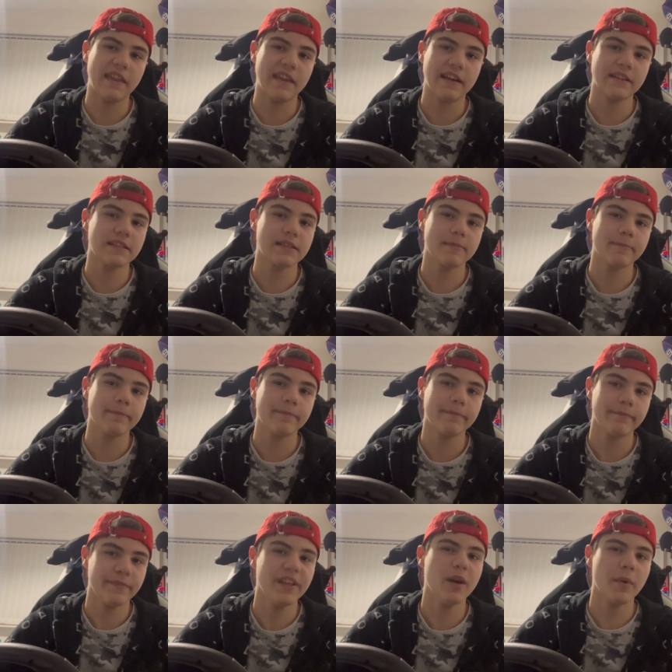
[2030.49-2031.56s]
thanks.
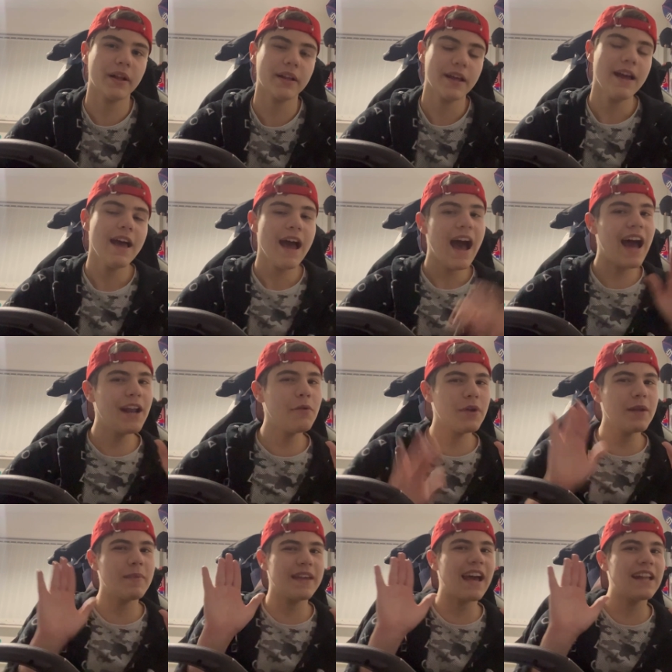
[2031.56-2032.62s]
You look. I don't want to be